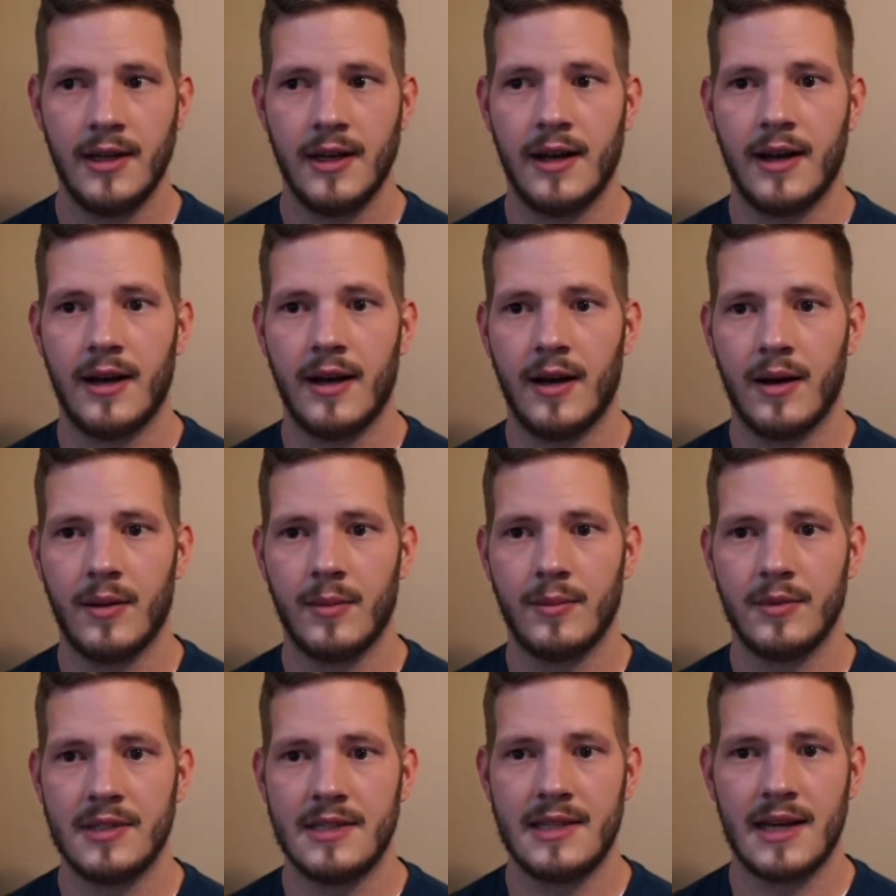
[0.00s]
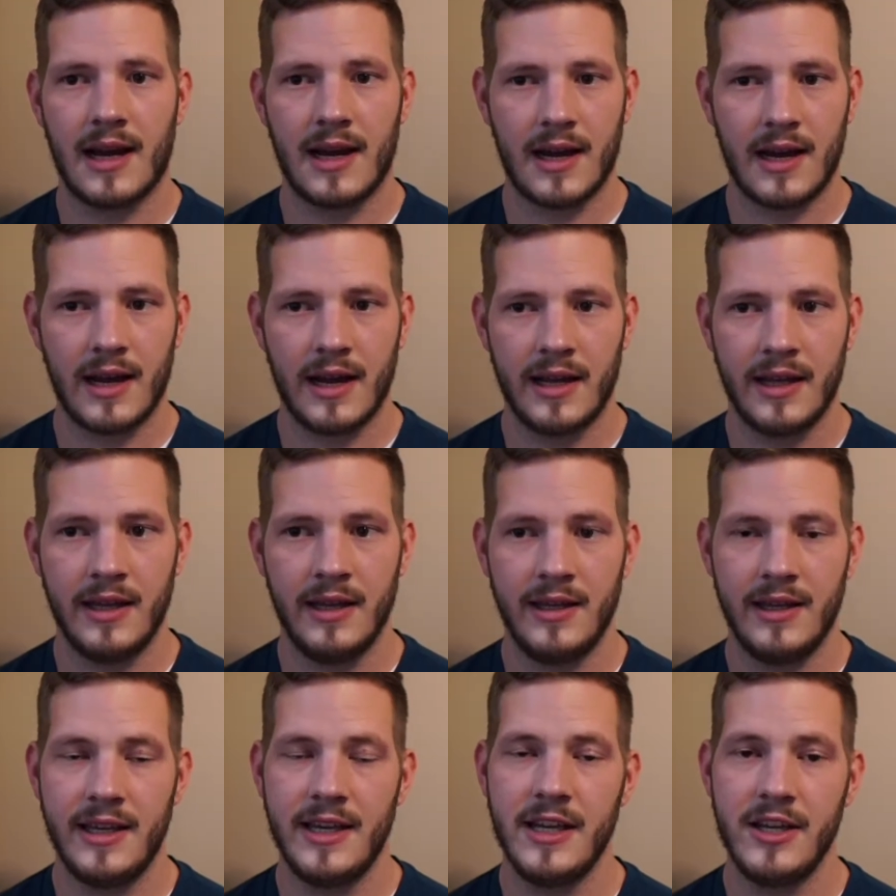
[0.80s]
die
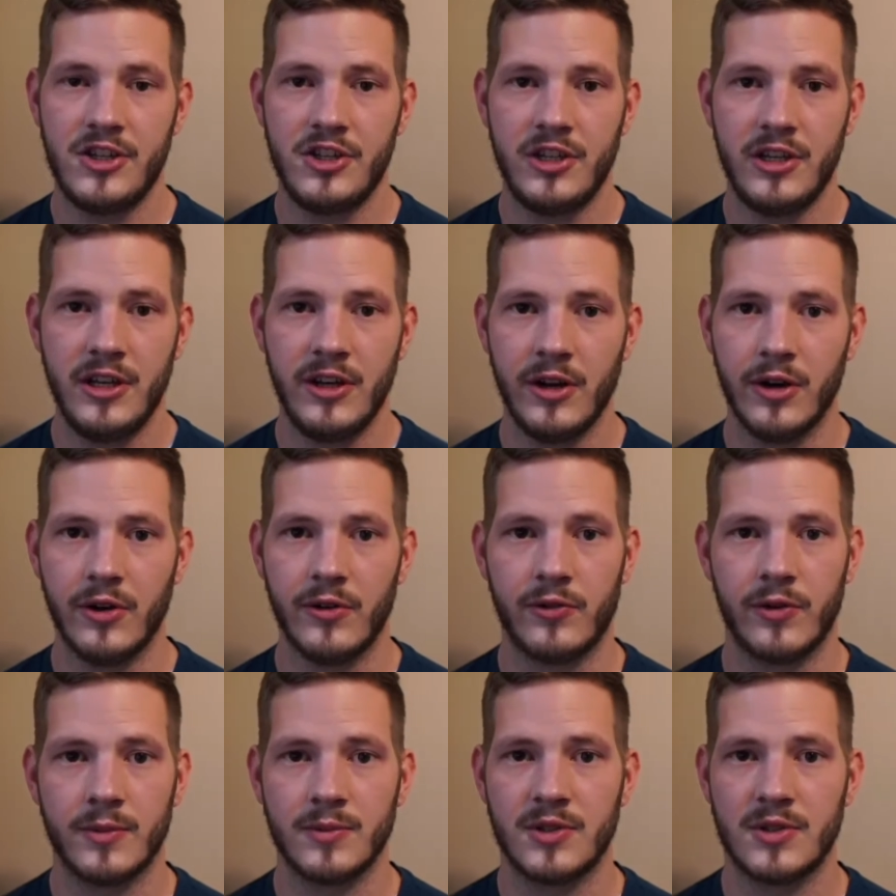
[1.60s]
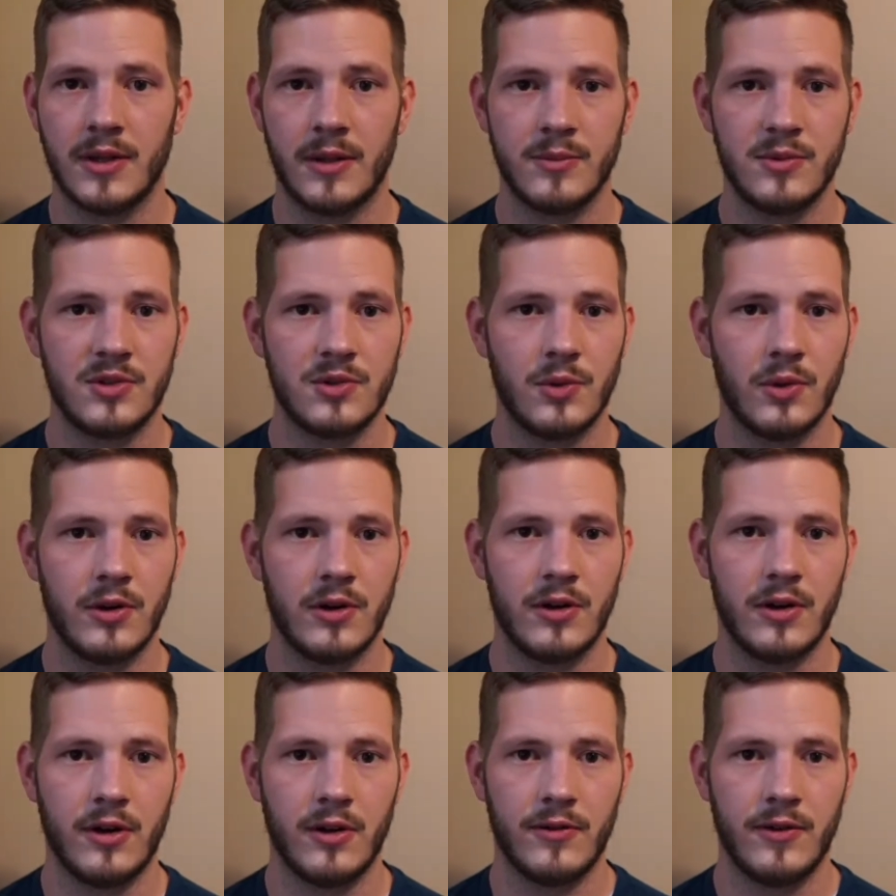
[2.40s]
each year from some
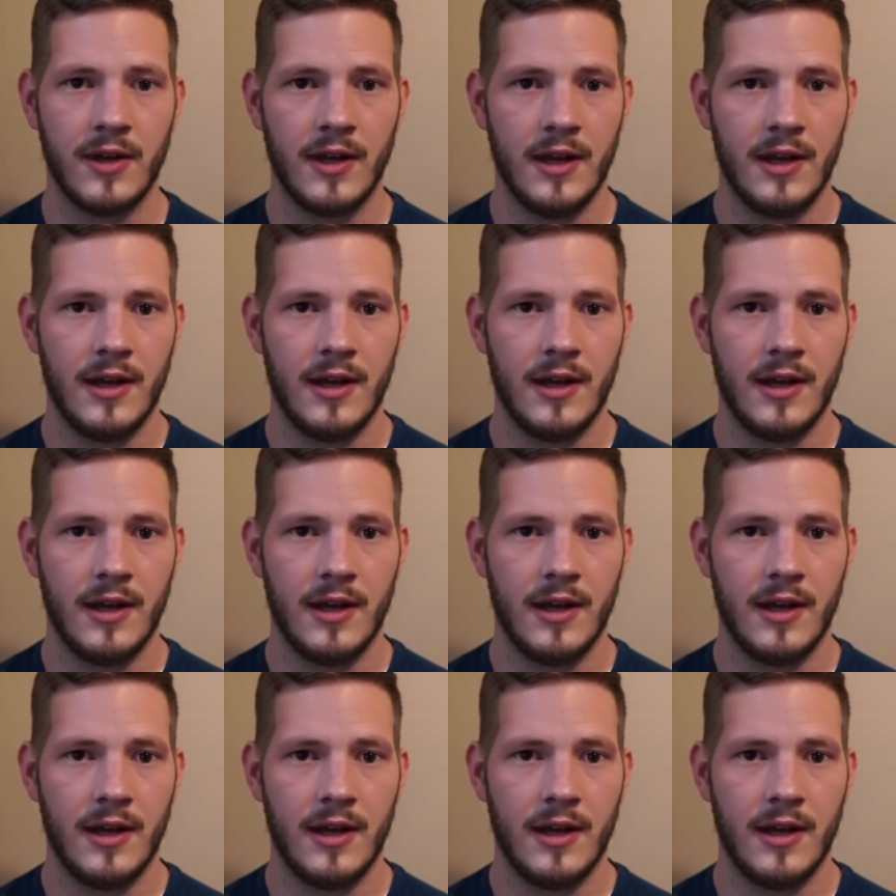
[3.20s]
sort of